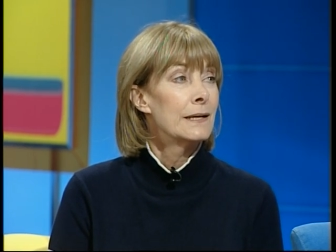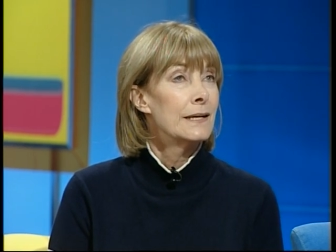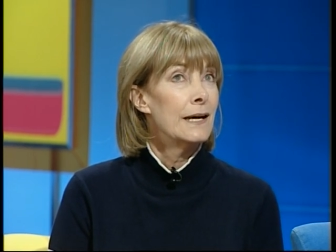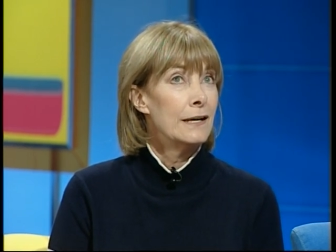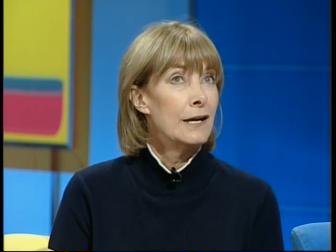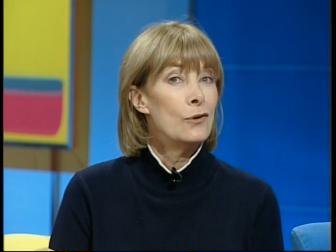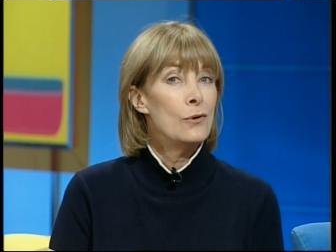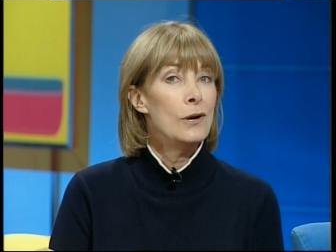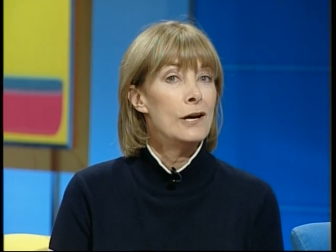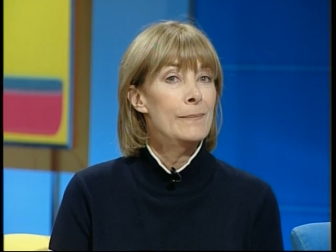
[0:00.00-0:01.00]
I
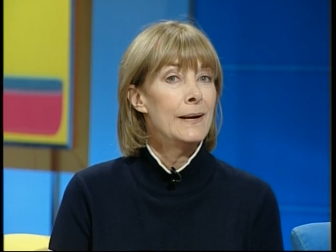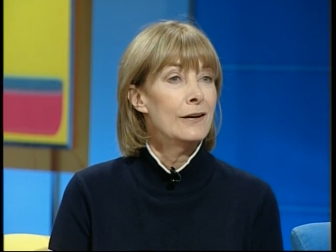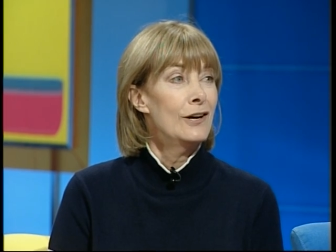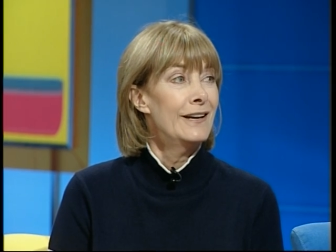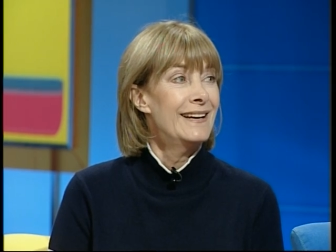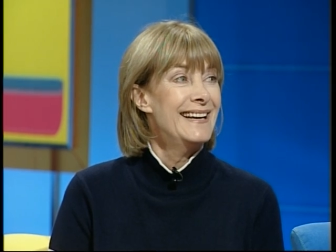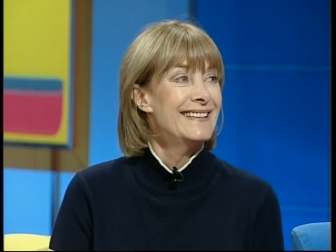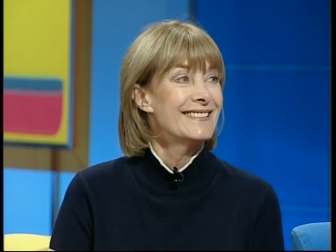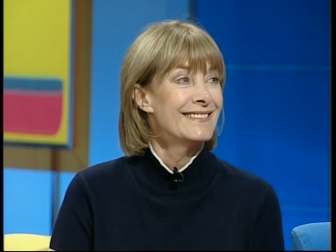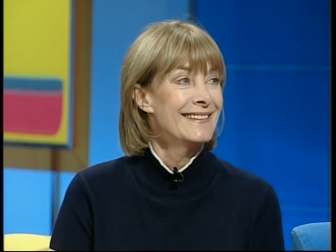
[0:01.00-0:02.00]
call her my guardian angel,